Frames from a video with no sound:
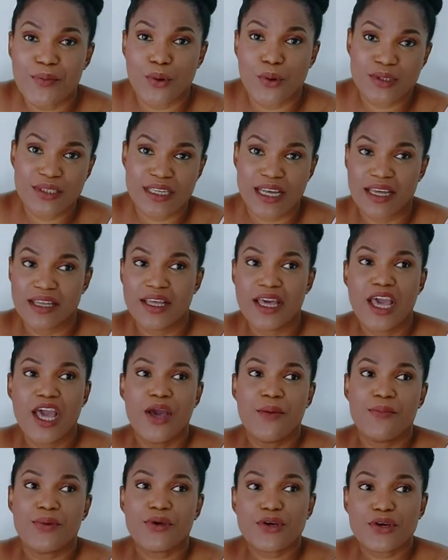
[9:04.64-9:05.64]
important
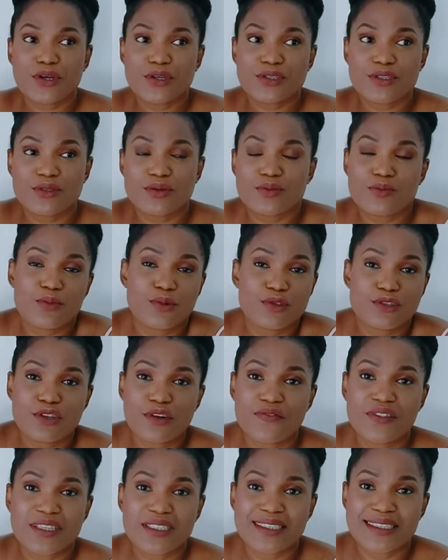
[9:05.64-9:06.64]
because most
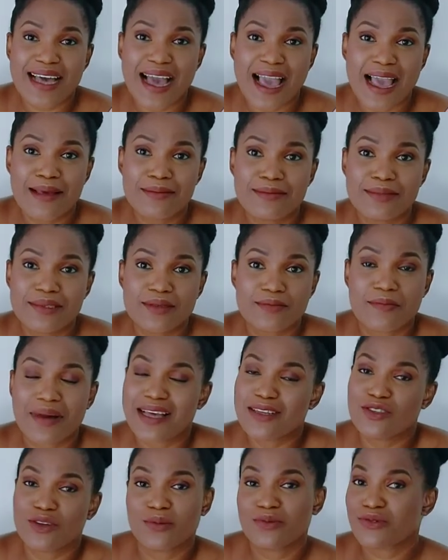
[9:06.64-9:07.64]
of the times
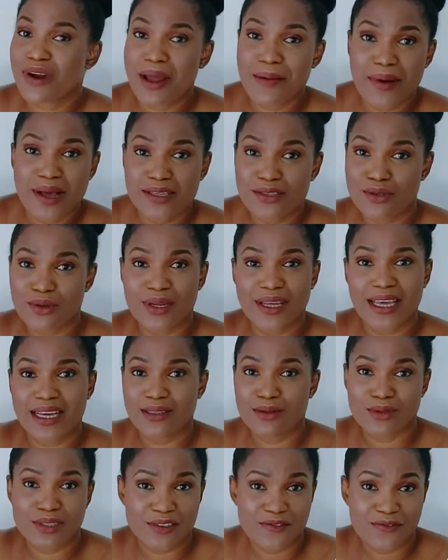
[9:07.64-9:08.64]
my subscribers don't
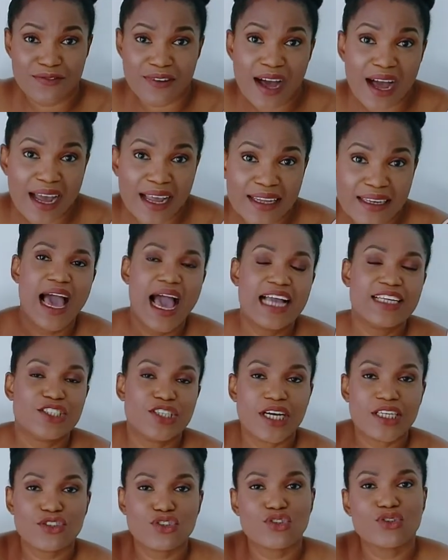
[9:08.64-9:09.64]
get notified. I
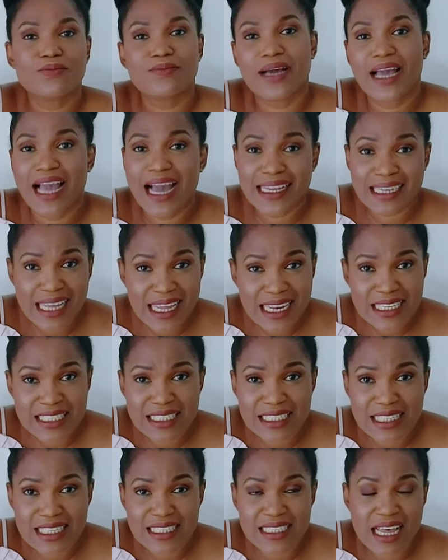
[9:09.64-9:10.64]
checked through my
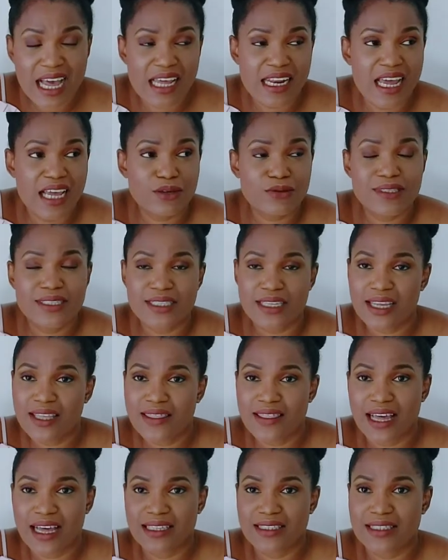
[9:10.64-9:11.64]
analytics and I could see
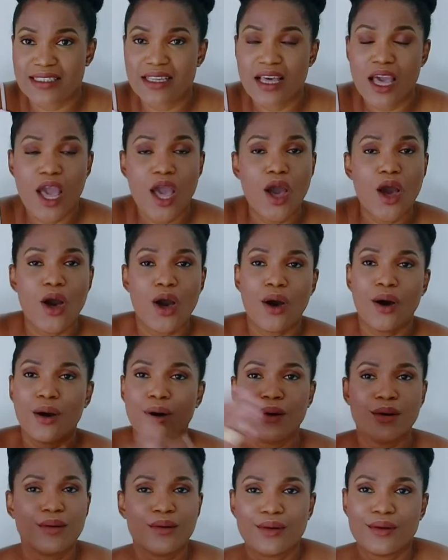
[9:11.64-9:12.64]
that
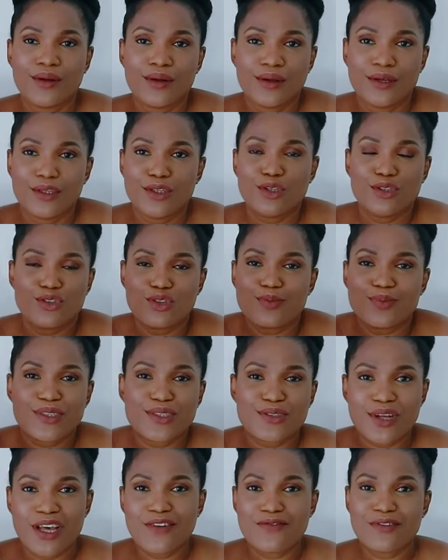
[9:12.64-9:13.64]
YouTube
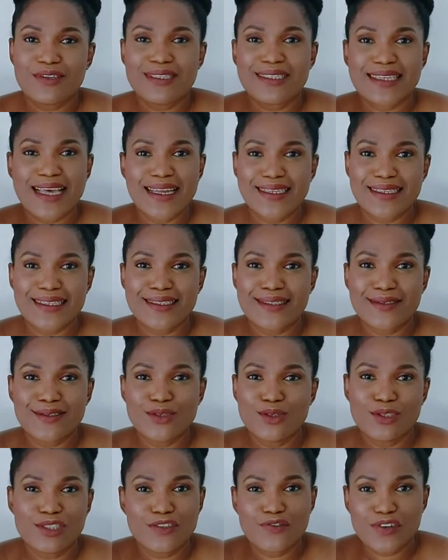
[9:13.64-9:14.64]
is not even
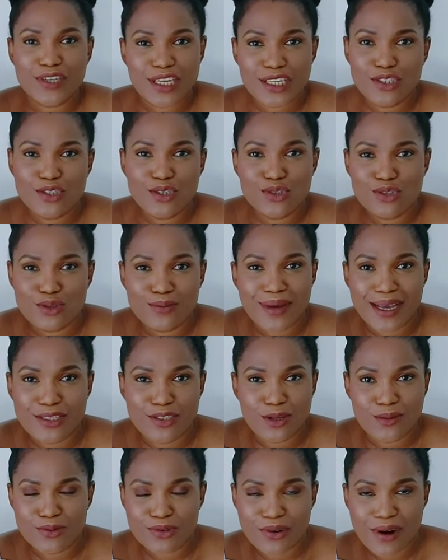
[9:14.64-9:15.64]
sending notification to my
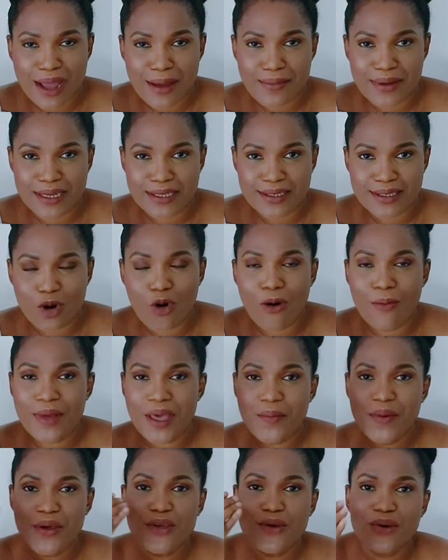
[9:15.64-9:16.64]
subscribers. Or
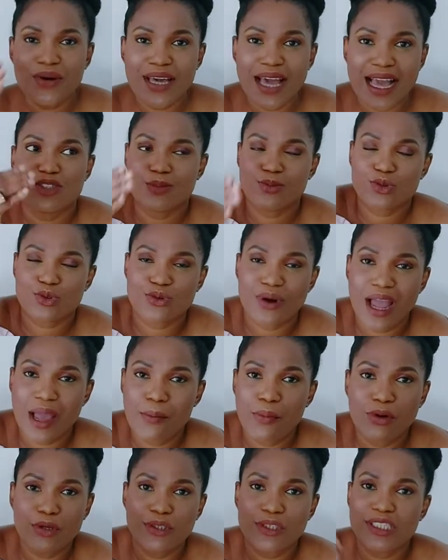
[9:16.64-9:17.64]
maybe you guys
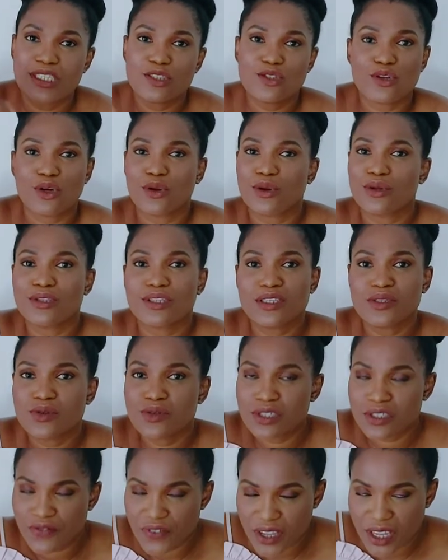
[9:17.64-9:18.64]
subscribe but you didn't turn on the
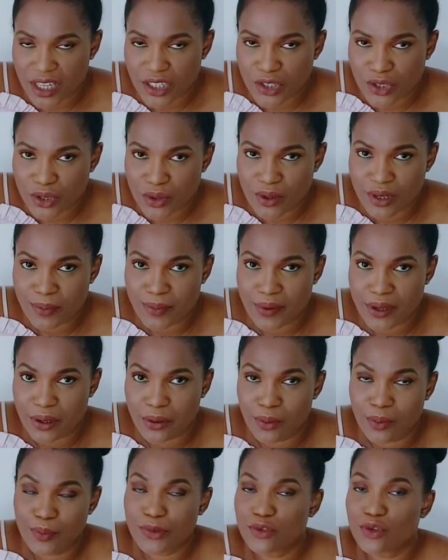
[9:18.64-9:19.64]
notification bell.